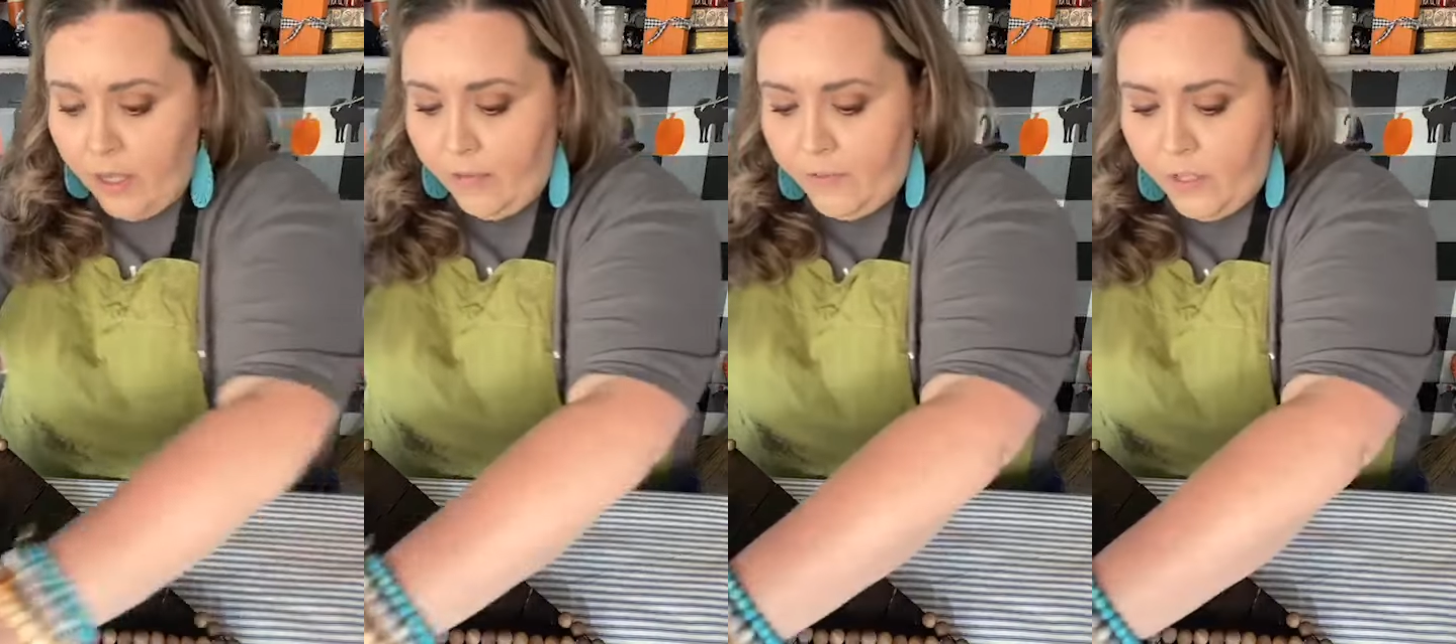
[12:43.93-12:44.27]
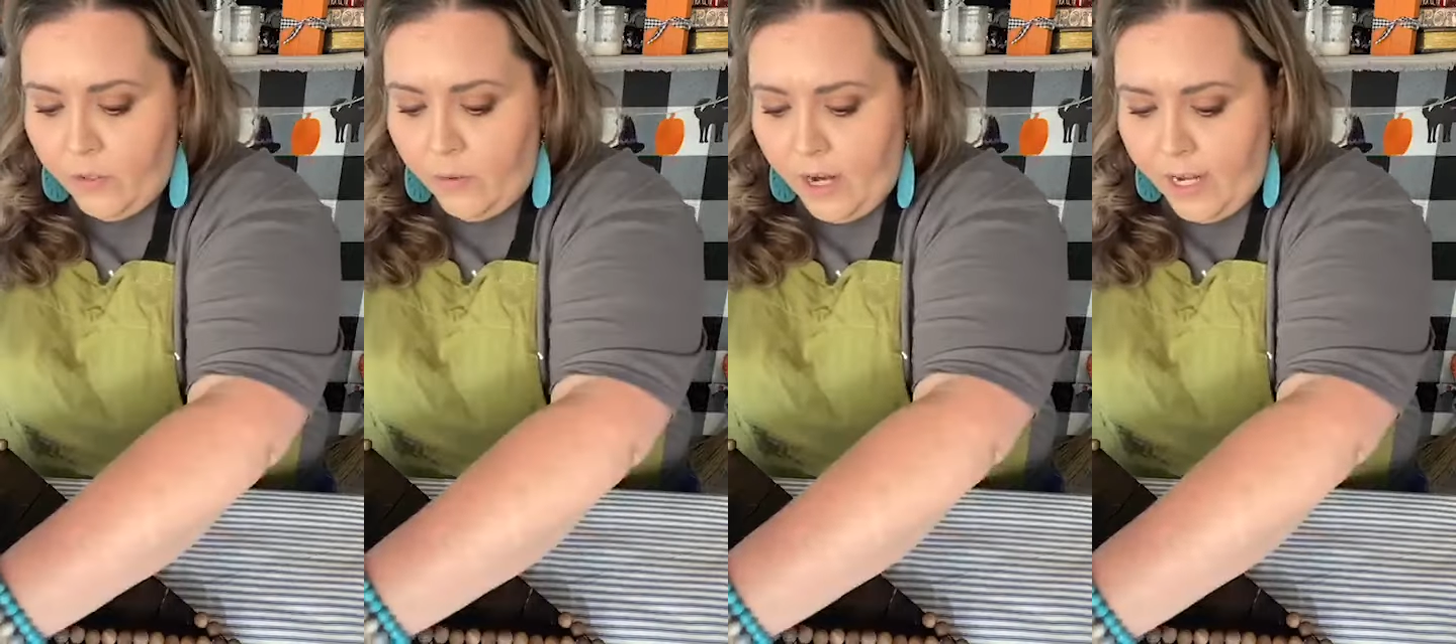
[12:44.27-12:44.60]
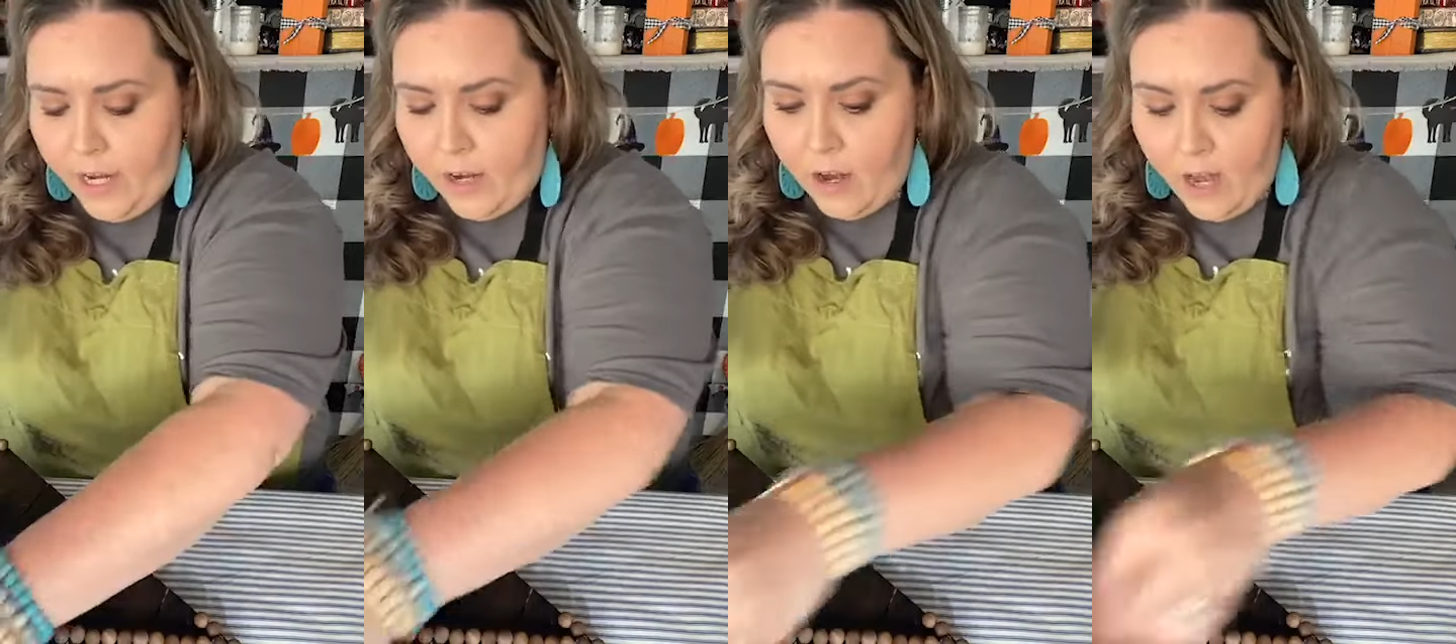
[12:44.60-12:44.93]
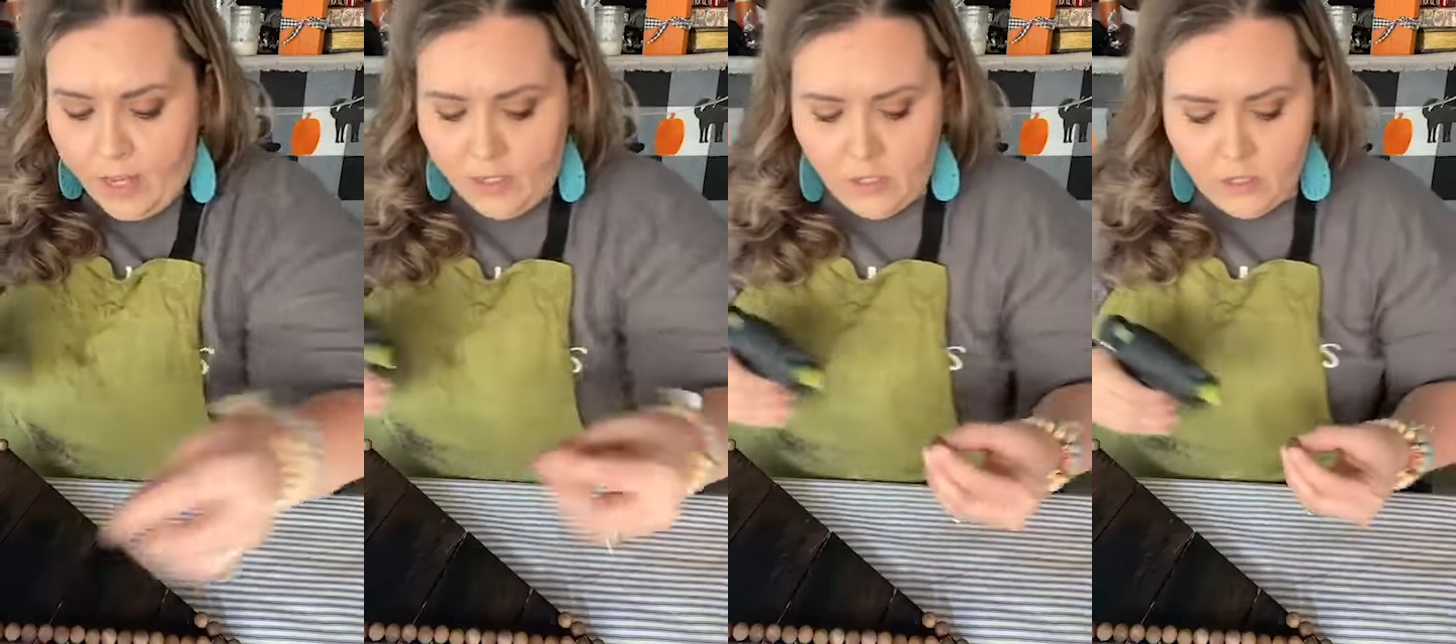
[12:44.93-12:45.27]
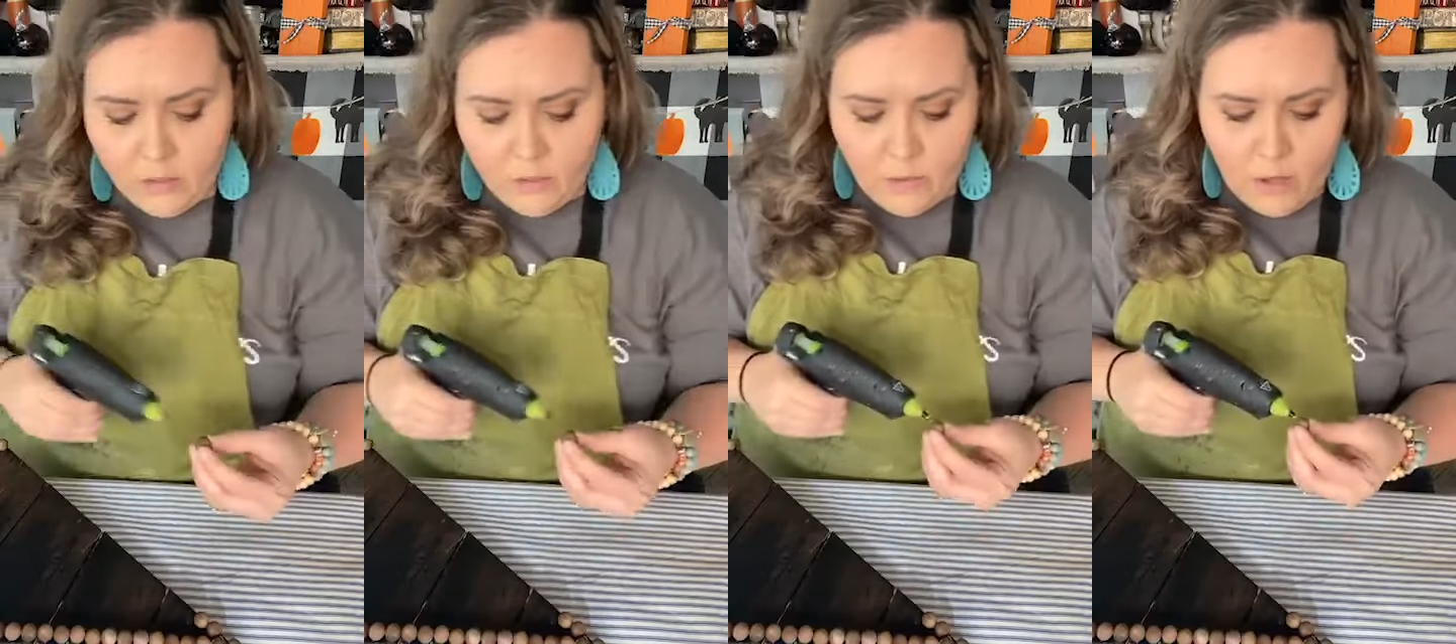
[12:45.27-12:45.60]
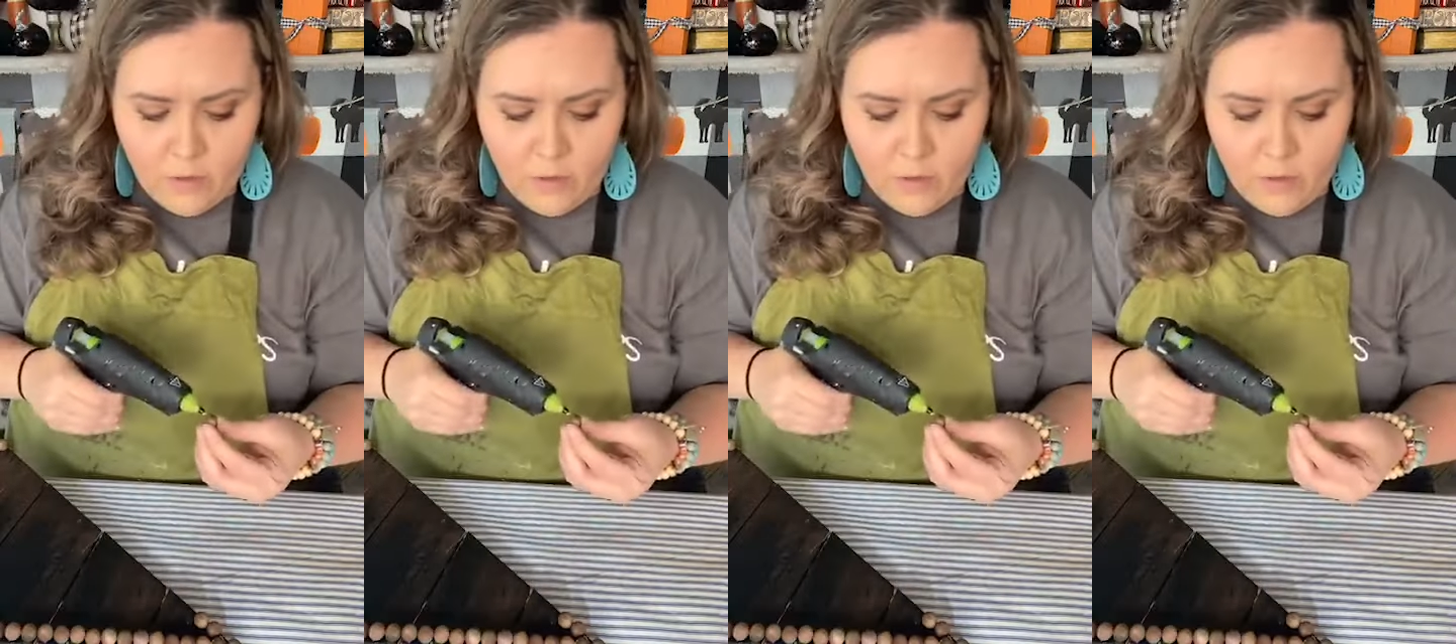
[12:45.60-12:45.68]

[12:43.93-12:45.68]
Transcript: if you are here and you